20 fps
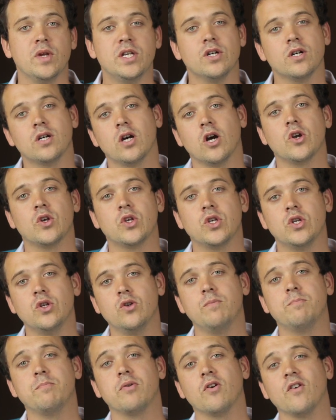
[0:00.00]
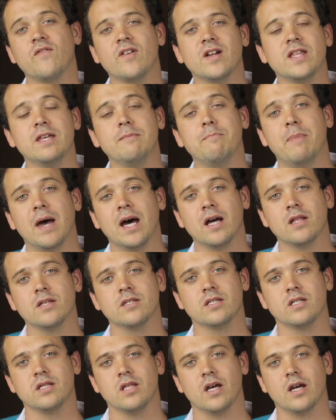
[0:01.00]
we took our two perfectly
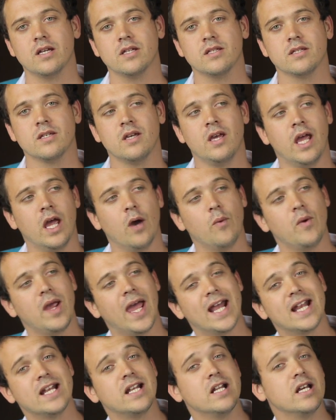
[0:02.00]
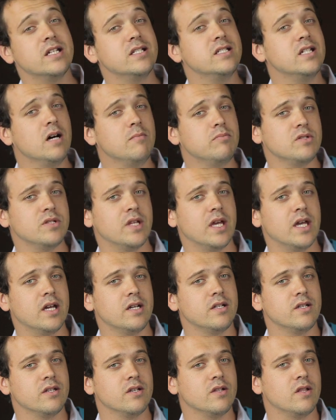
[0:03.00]
balanced lights, and we added a double
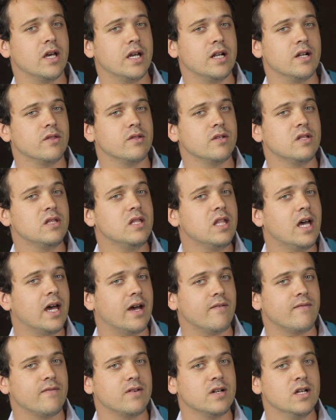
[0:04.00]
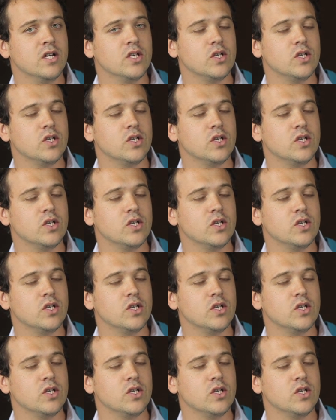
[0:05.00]
net to the light on the left.